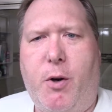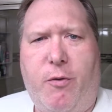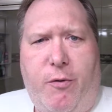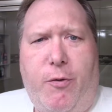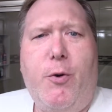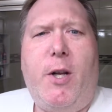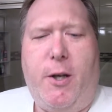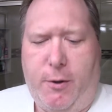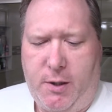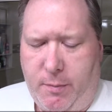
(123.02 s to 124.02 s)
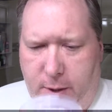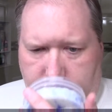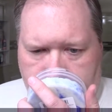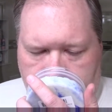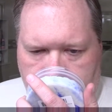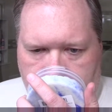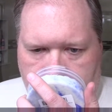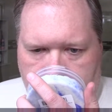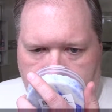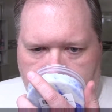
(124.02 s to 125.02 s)
or fruity or something.
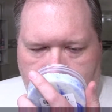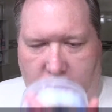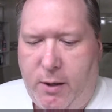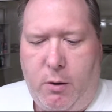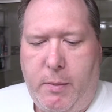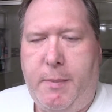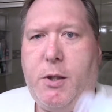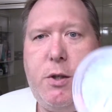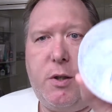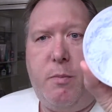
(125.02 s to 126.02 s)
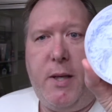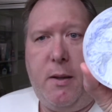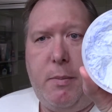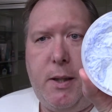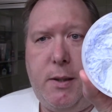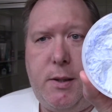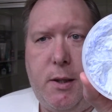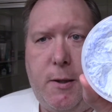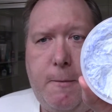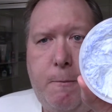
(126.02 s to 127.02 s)
I don't know, maybe it's just me, but it's
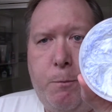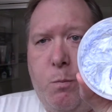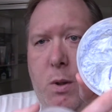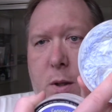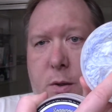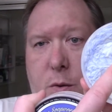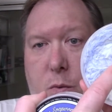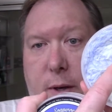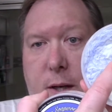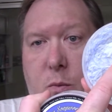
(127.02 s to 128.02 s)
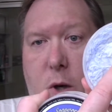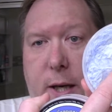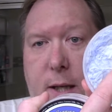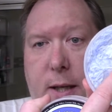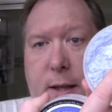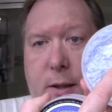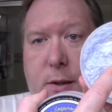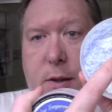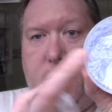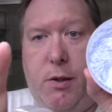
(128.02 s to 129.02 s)
red and white, and
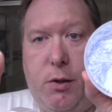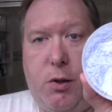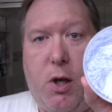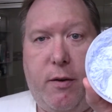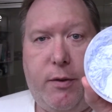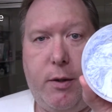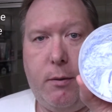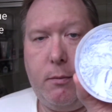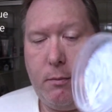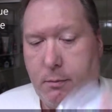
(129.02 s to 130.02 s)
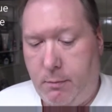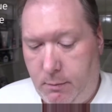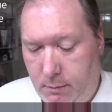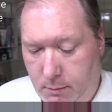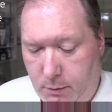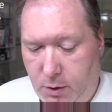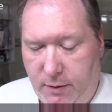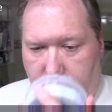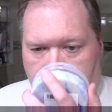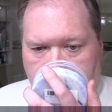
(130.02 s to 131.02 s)
it's soft
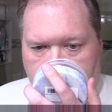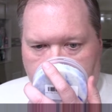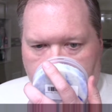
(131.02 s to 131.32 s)
cream,